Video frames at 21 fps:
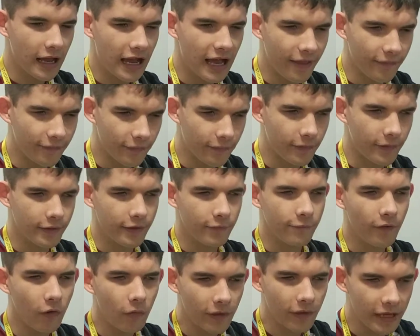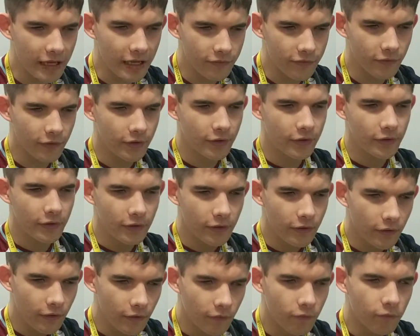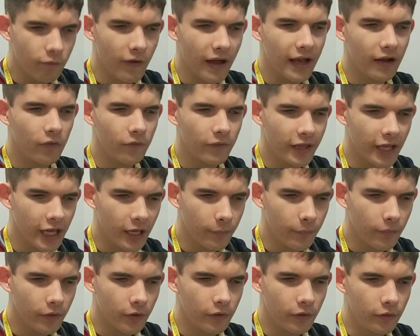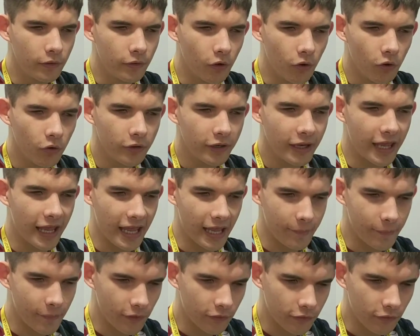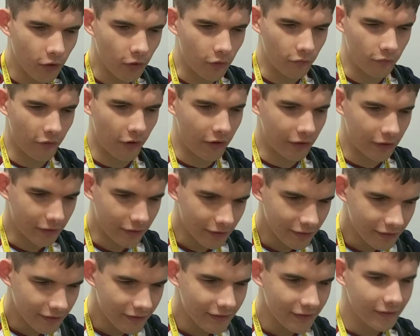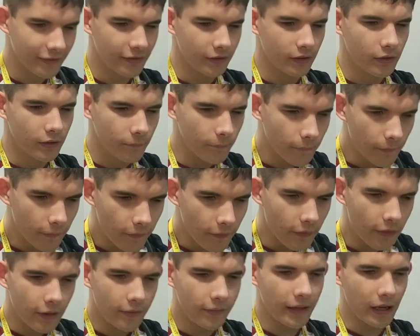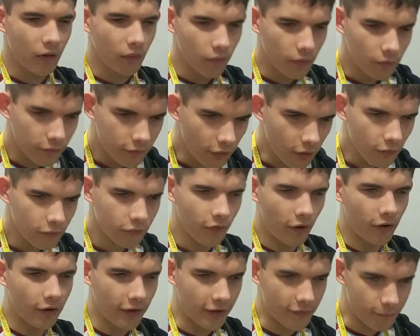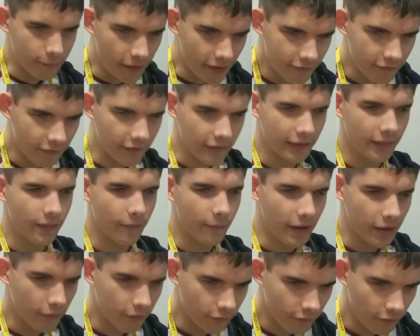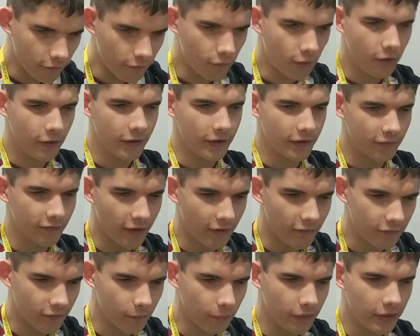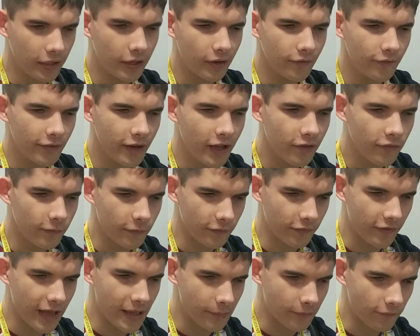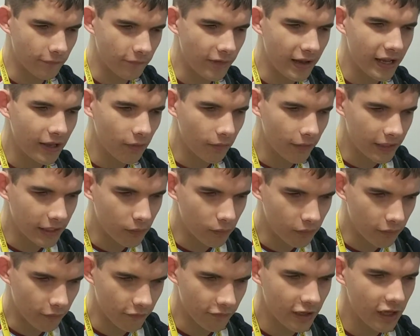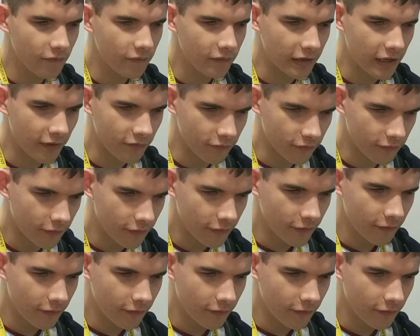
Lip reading: and the default is file name no name .doc. Now .doc is basically the Microsoft Word extension, but you can change the type of file that you want to save it as.